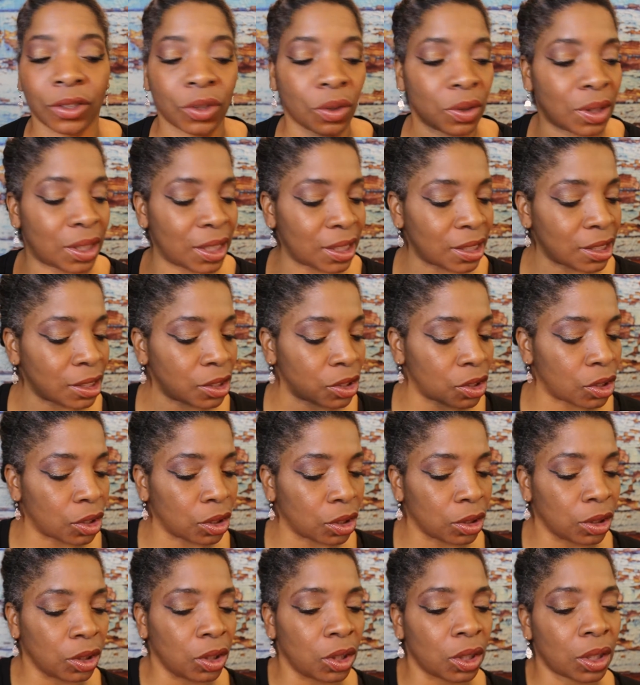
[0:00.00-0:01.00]
So this is the
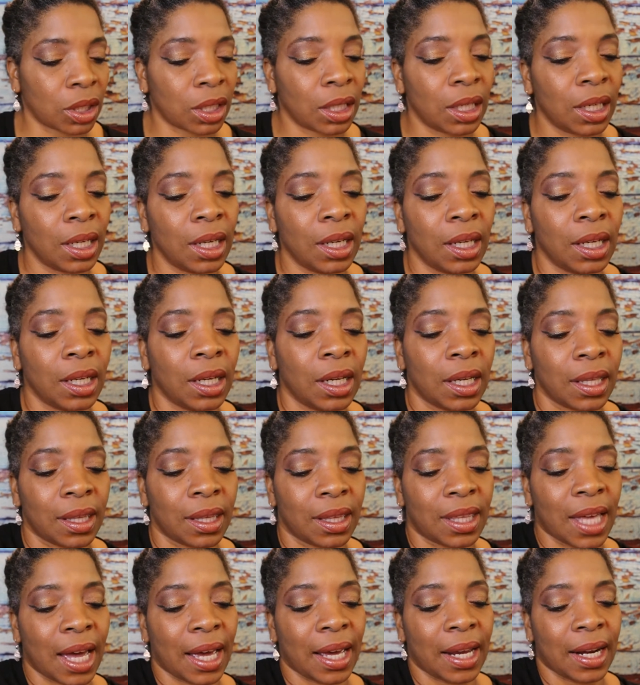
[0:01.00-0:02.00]
look
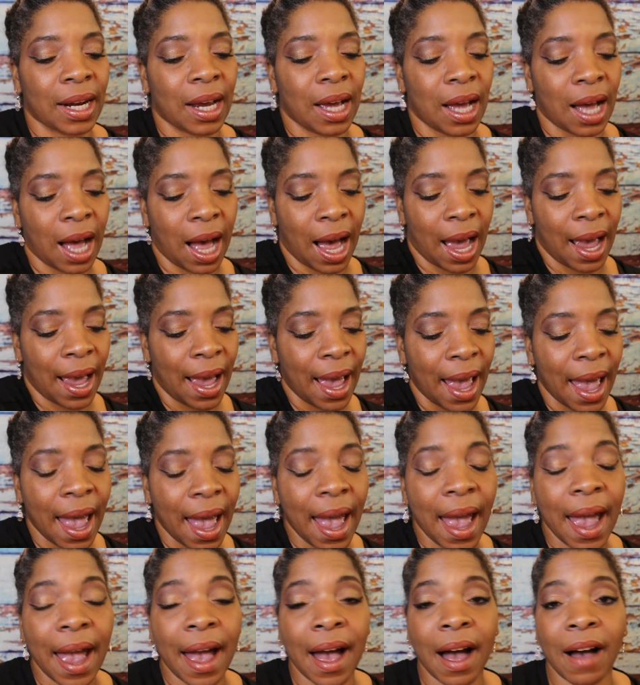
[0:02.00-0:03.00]
that I
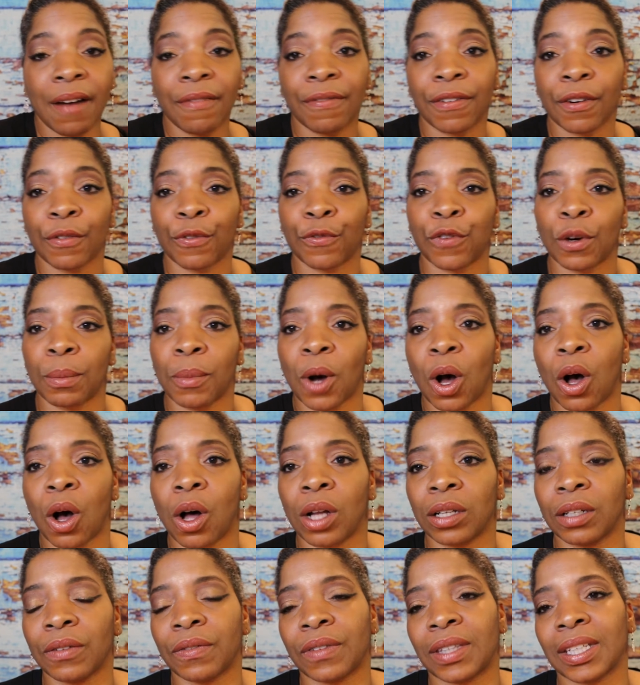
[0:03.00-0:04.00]
have from
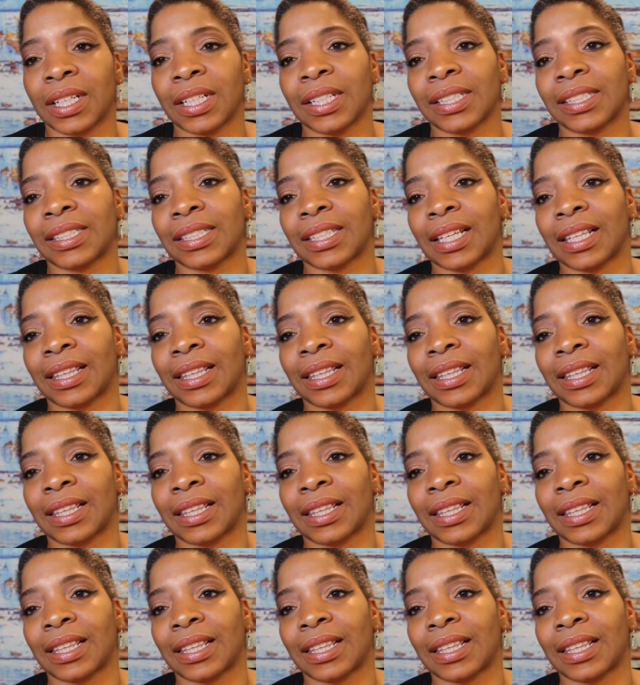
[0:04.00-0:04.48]
all of this.